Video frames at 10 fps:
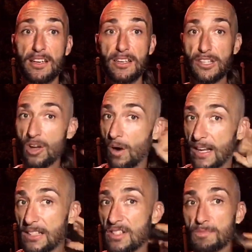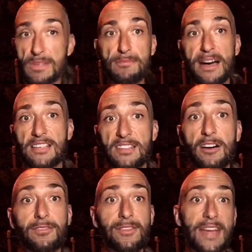I can just be
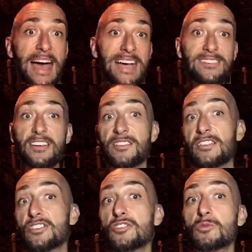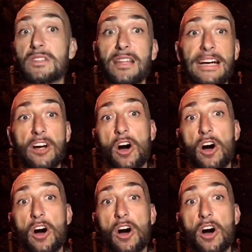myself, and that has nothing to do with like